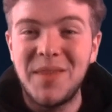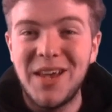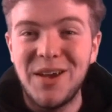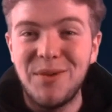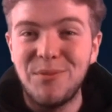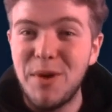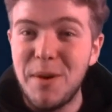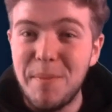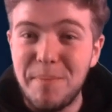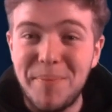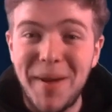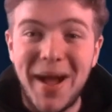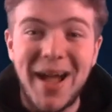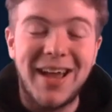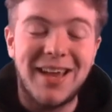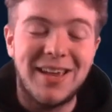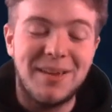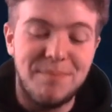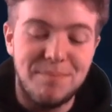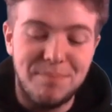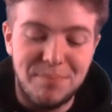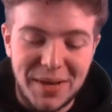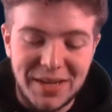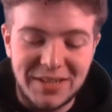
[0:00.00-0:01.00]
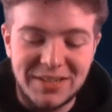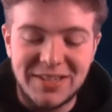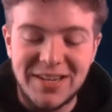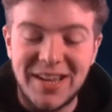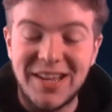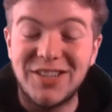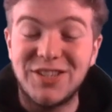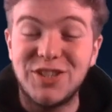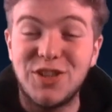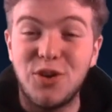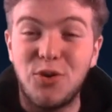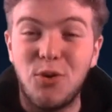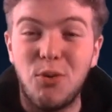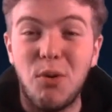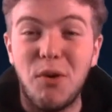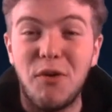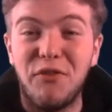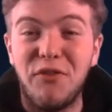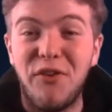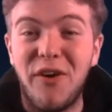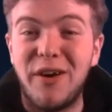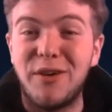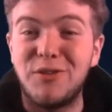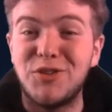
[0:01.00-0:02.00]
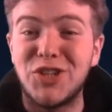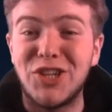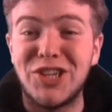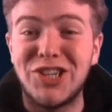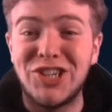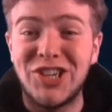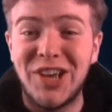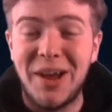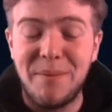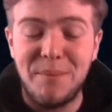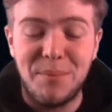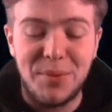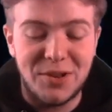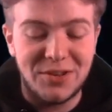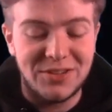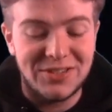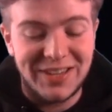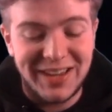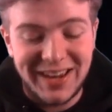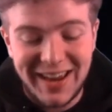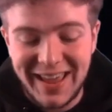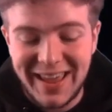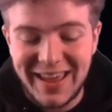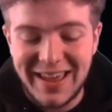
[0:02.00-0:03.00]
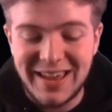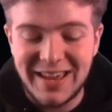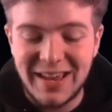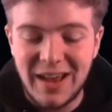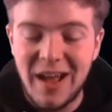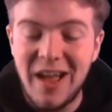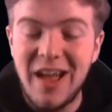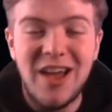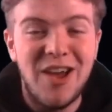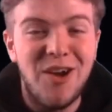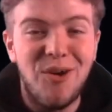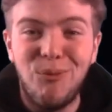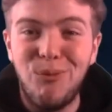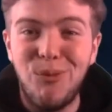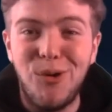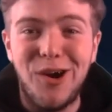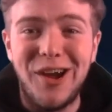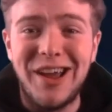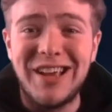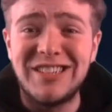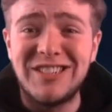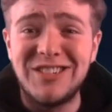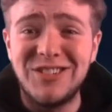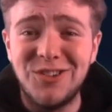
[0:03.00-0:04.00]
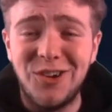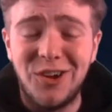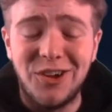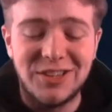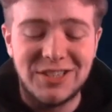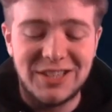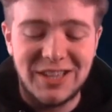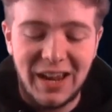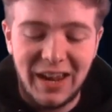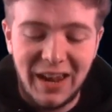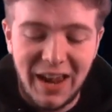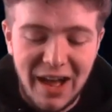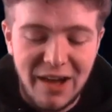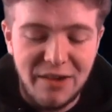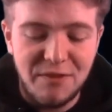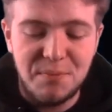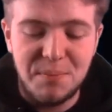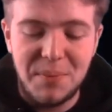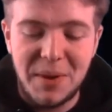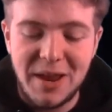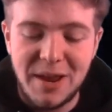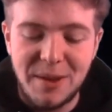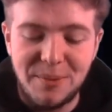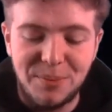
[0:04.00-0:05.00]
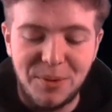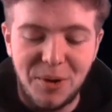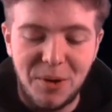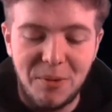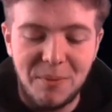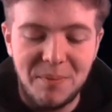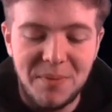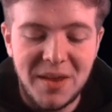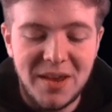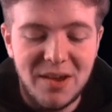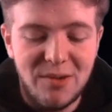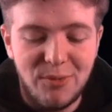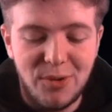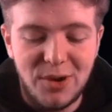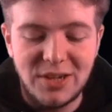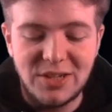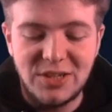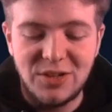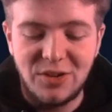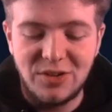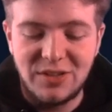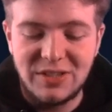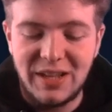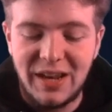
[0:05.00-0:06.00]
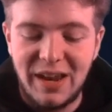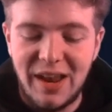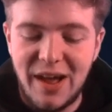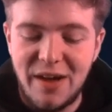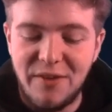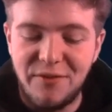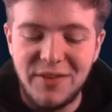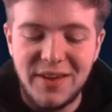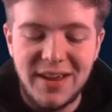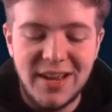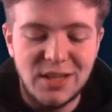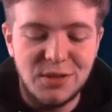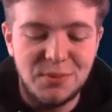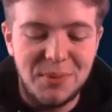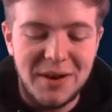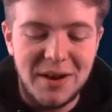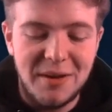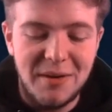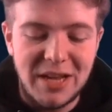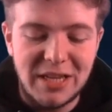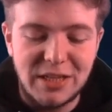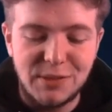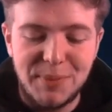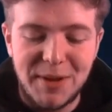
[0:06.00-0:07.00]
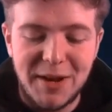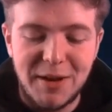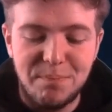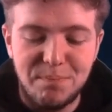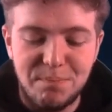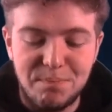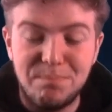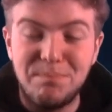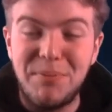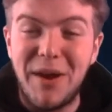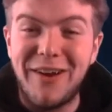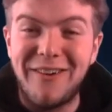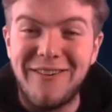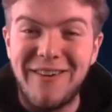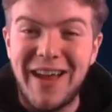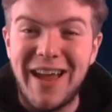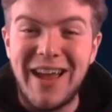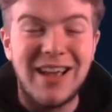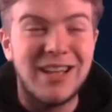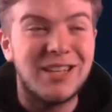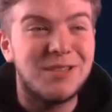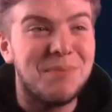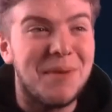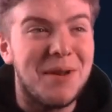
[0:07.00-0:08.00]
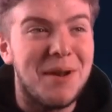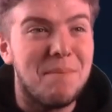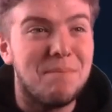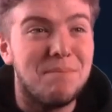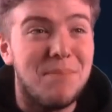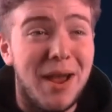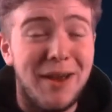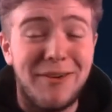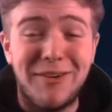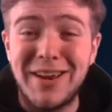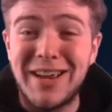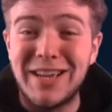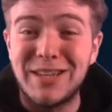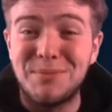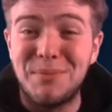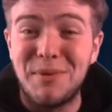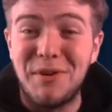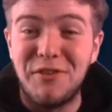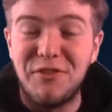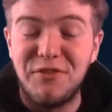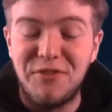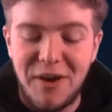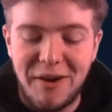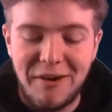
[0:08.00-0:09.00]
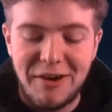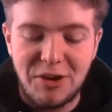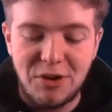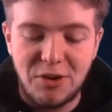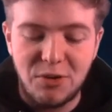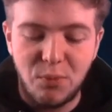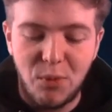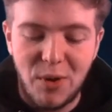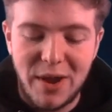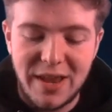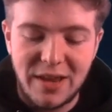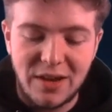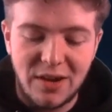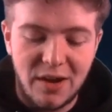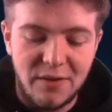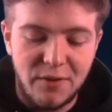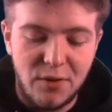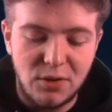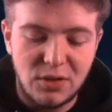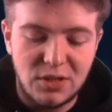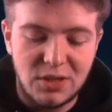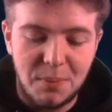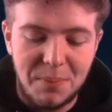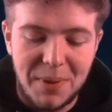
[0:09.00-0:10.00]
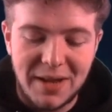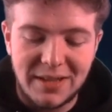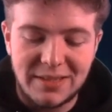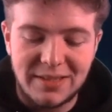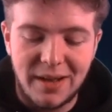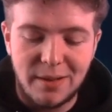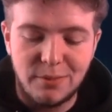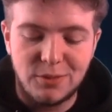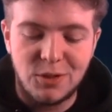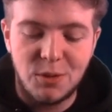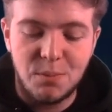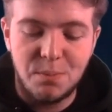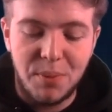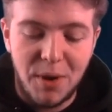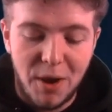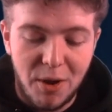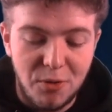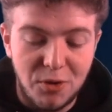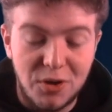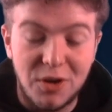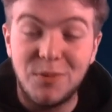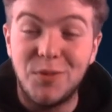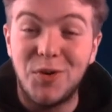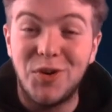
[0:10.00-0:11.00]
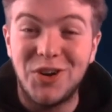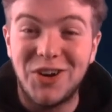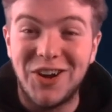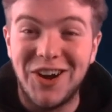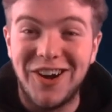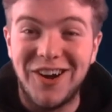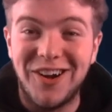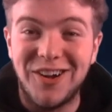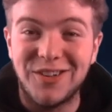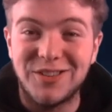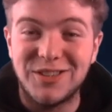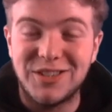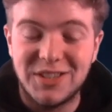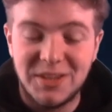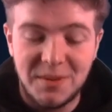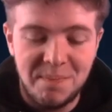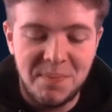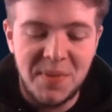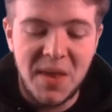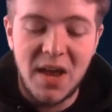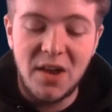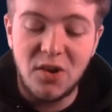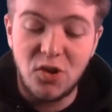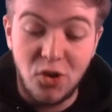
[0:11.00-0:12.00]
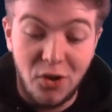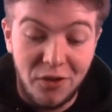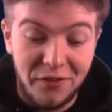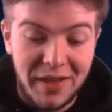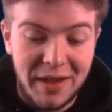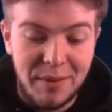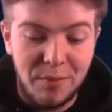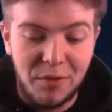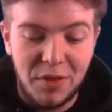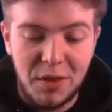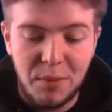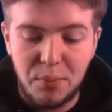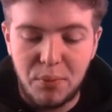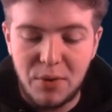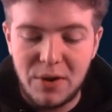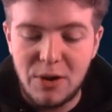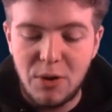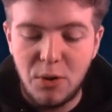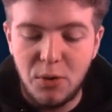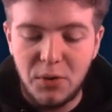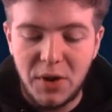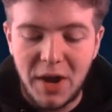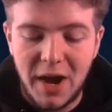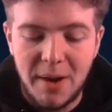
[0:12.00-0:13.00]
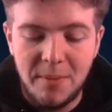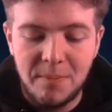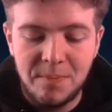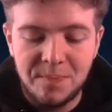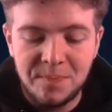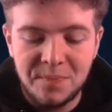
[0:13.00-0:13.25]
We're back in business. The quarterfinals of the Champions League. What is not to love, people? What is not to love? It's been a, it's been a berry, it's been a berry, it's been a very good week. I've also picked up some Pokemon cards, got them on the pre-order.